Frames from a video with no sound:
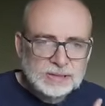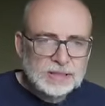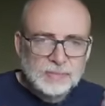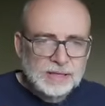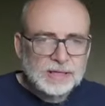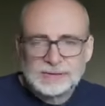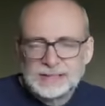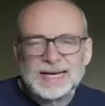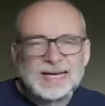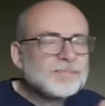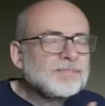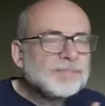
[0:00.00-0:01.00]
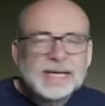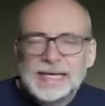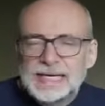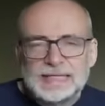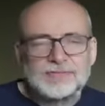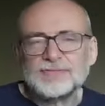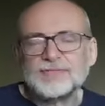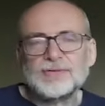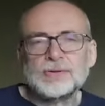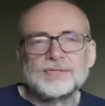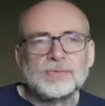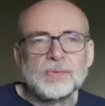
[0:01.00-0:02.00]
and someone else had a completely different
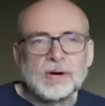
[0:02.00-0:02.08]
view of